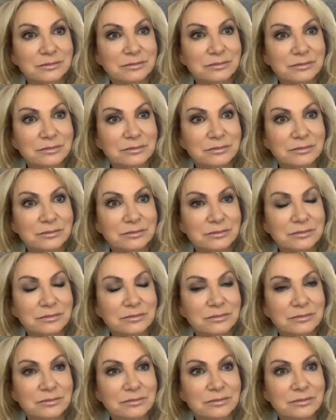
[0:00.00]

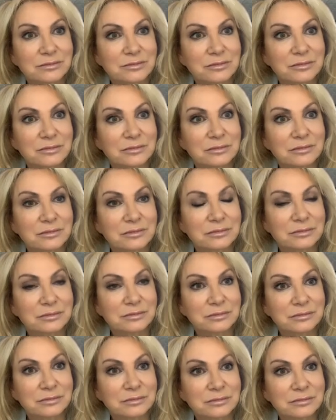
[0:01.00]

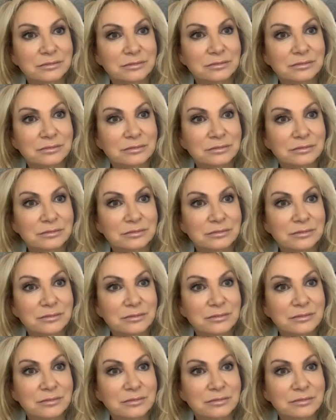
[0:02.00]

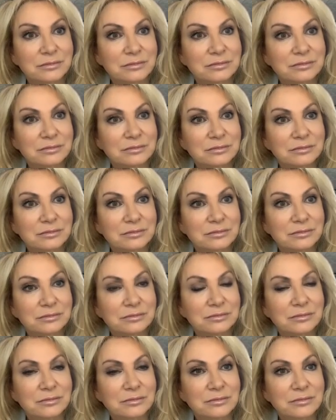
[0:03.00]

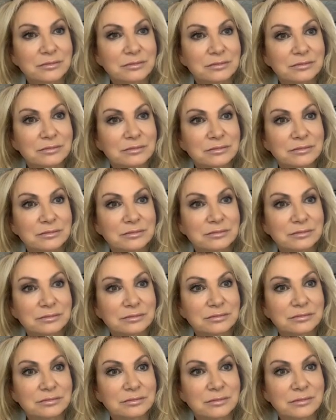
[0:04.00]

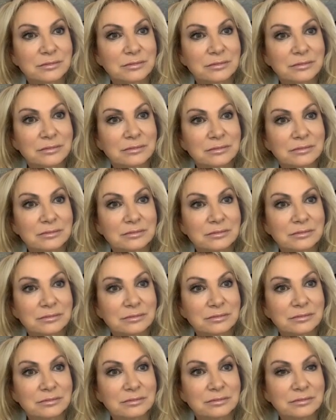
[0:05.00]

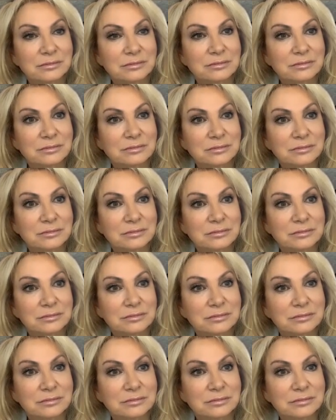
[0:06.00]
No words are spoken by the person on screen.